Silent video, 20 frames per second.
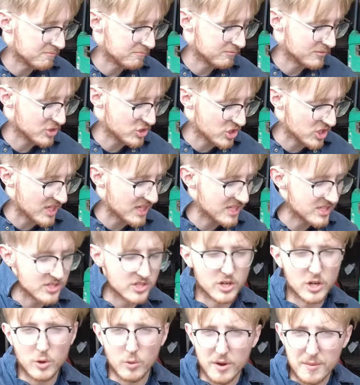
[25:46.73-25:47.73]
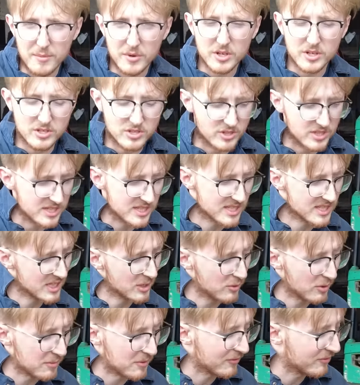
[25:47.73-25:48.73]
machines and equipment, so this is the
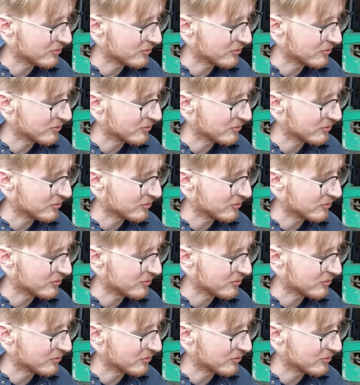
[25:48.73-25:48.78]
equipment